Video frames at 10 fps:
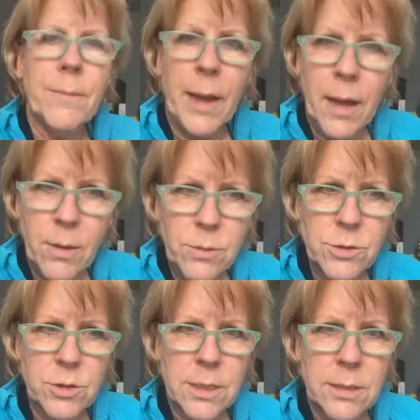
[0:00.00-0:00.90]

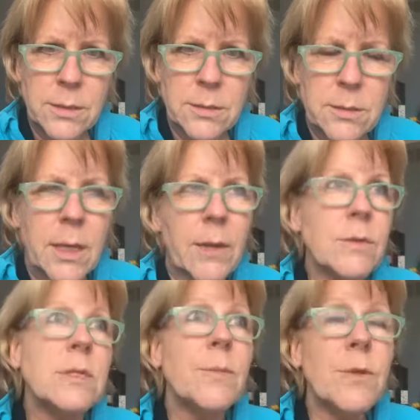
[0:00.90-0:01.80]
Boundaries, and
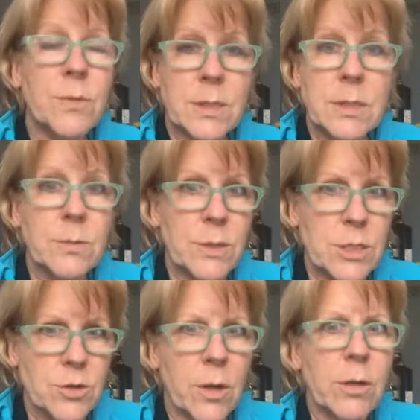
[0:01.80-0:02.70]
some of the reasons we
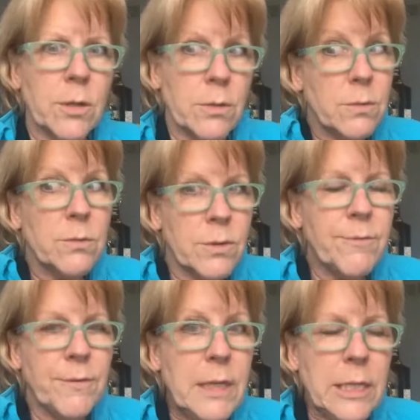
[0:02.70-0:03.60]
struggle with
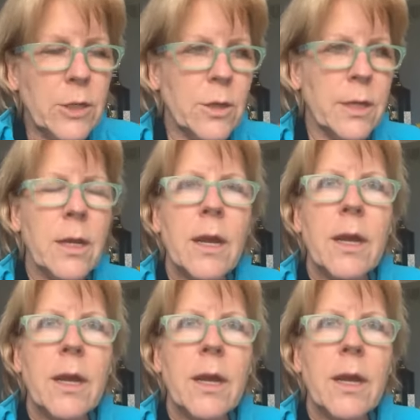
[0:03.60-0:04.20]
feeling good